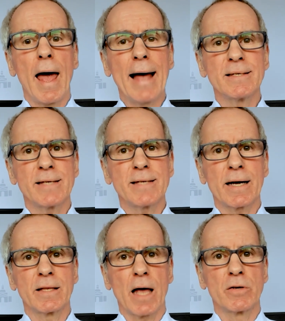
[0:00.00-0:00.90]
and
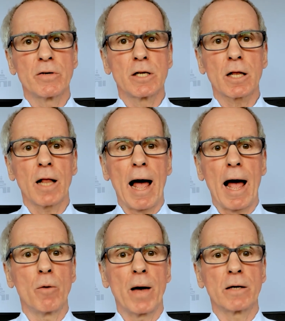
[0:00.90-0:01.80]
second, there is little
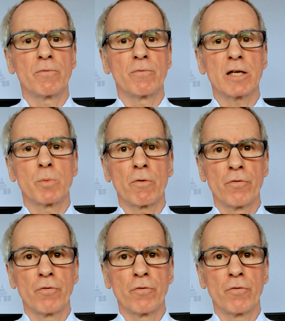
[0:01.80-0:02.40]
outbound investment